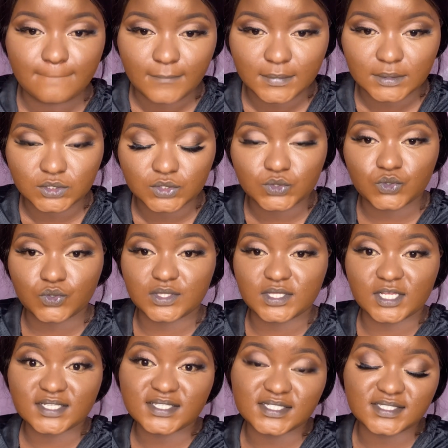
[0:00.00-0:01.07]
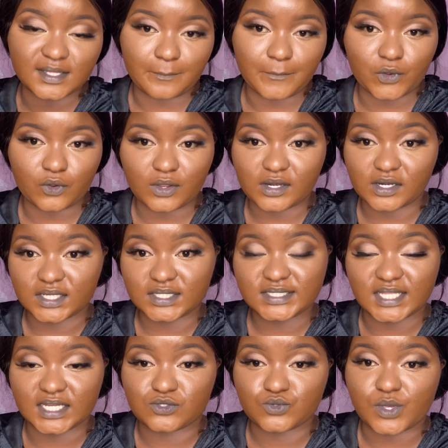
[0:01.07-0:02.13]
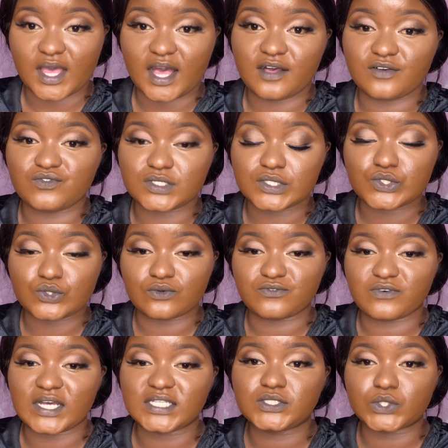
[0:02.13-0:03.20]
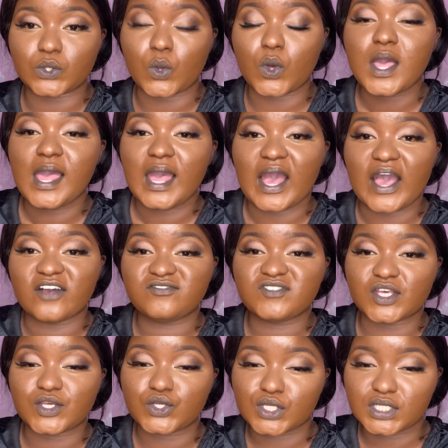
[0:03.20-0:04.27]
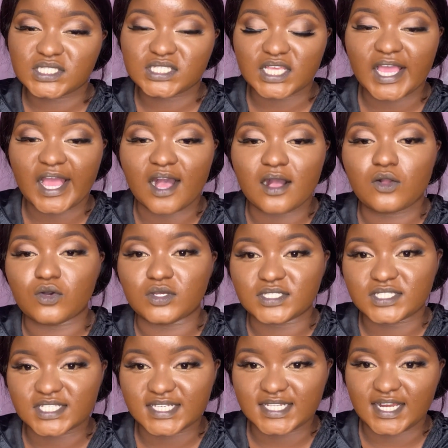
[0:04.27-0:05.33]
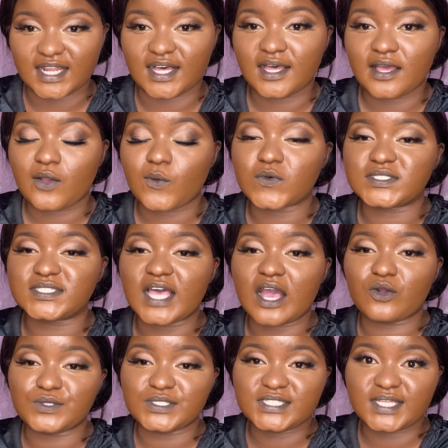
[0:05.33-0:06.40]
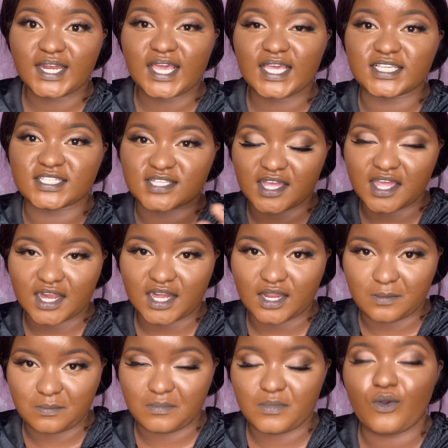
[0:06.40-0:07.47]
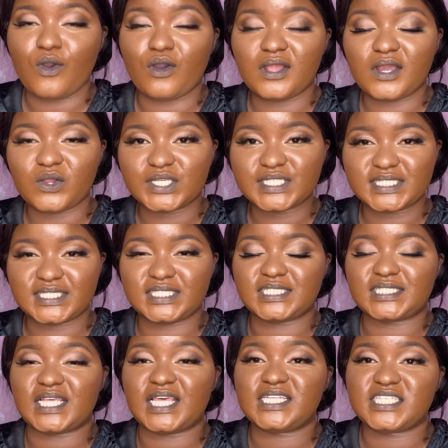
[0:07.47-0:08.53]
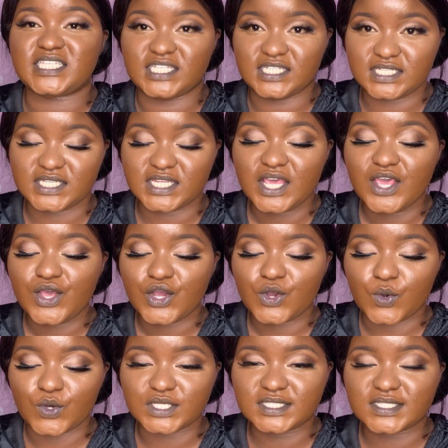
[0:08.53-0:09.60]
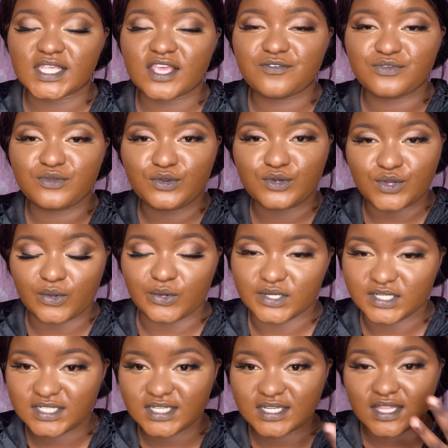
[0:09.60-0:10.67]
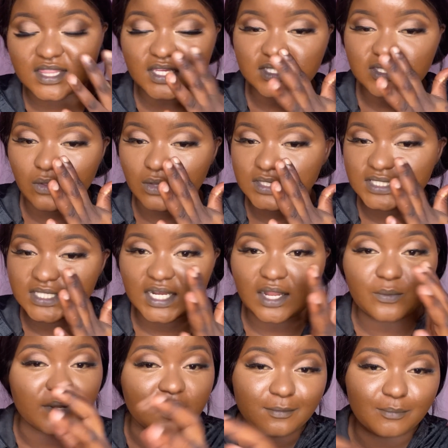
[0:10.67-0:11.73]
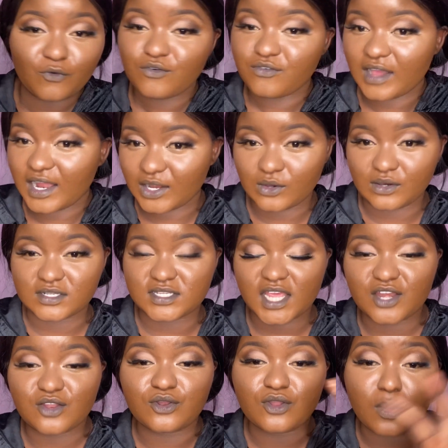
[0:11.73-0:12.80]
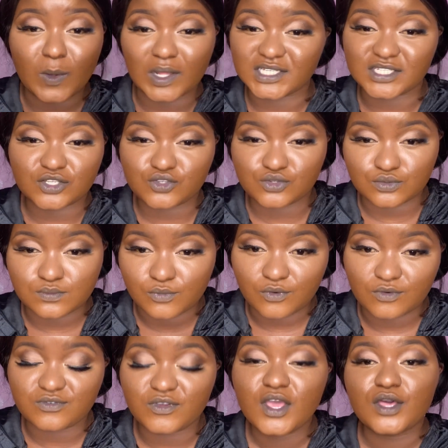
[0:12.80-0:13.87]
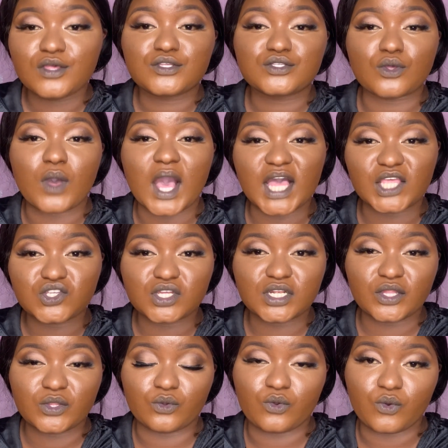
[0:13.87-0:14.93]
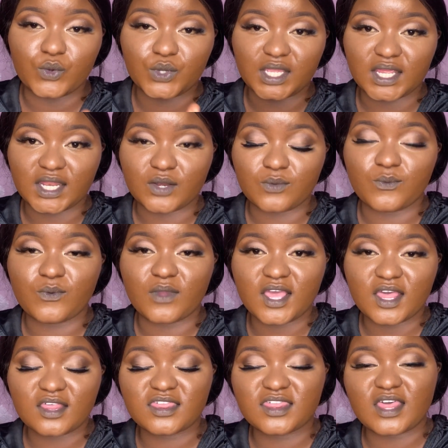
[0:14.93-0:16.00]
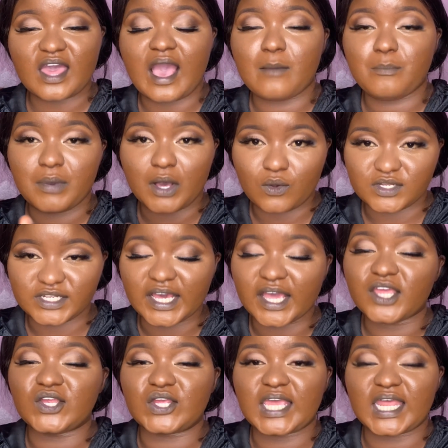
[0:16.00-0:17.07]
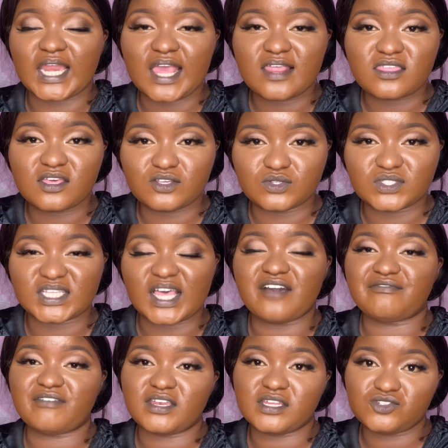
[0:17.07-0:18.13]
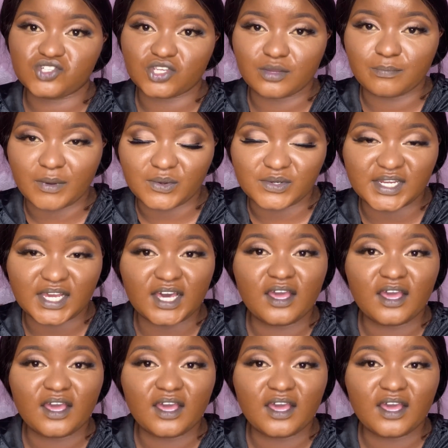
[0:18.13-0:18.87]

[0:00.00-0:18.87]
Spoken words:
So this is the progress that we have so far. So after using a concealer, because a concealer is a cream, always set it, because if you don't, this concealer will move a lot and you don't want it to move. So actually you go in with a powder. You can either use a finishing powder